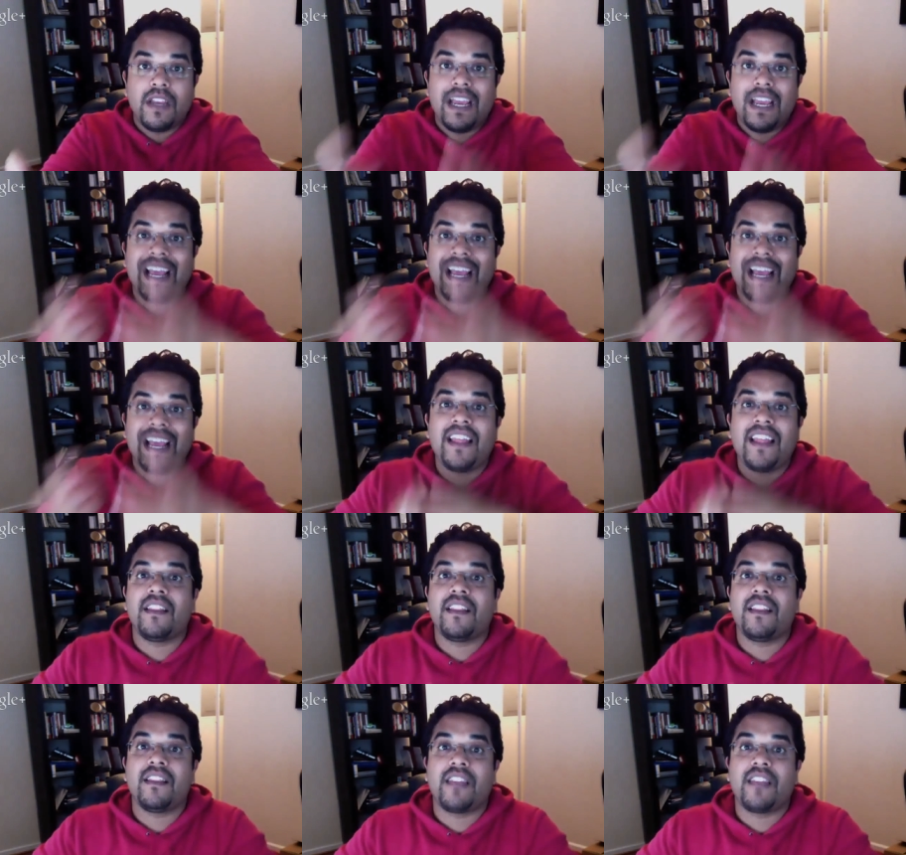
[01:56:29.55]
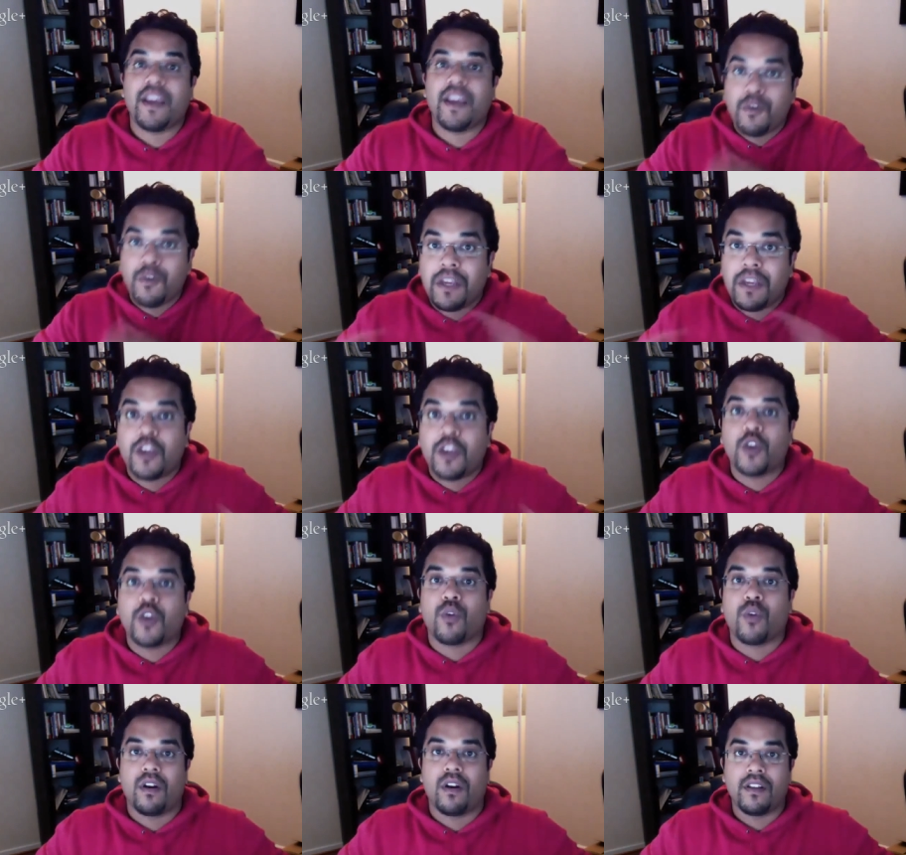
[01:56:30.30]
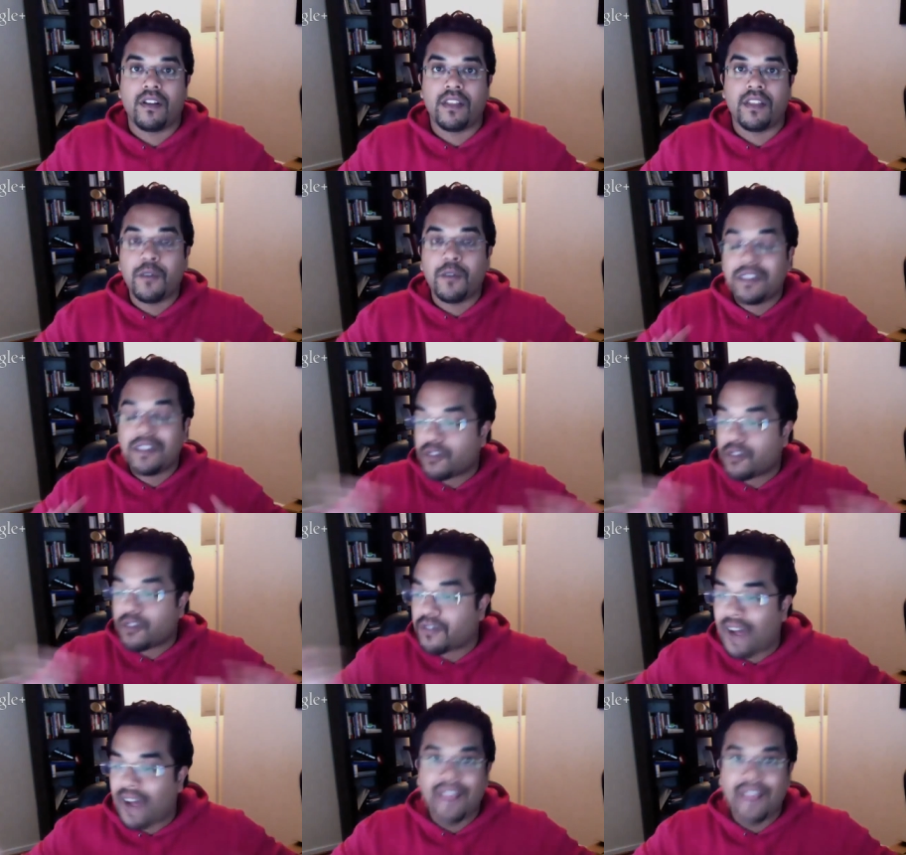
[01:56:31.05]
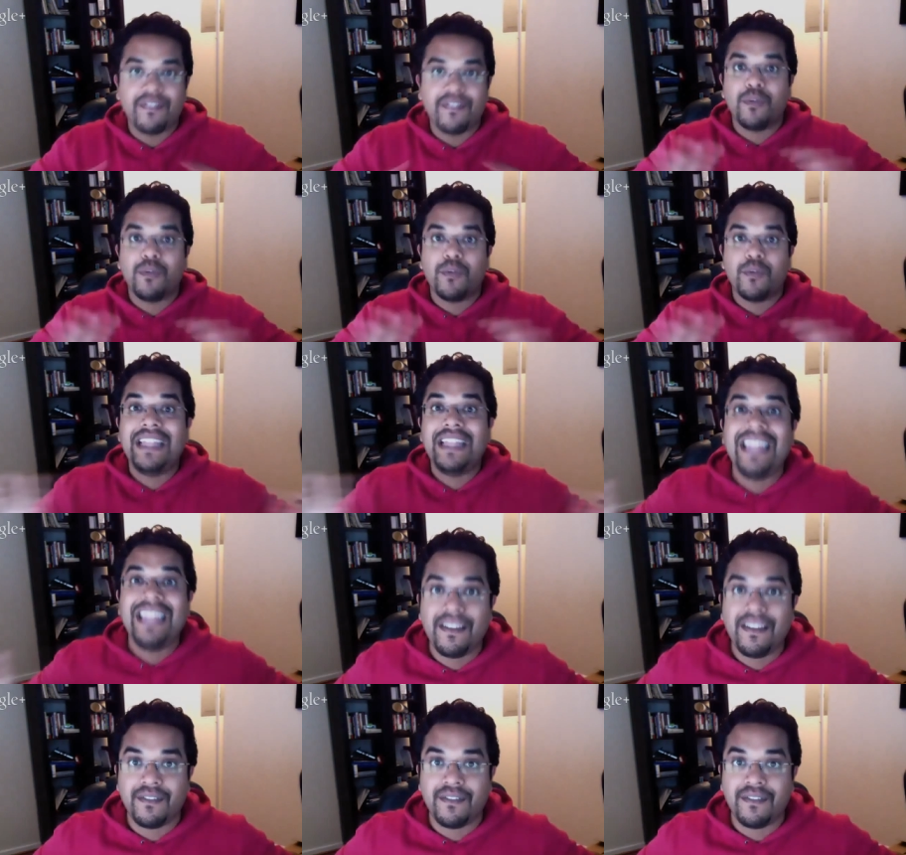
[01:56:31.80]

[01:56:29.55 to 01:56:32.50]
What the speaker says: and then they would be cured. They would survive. They would live.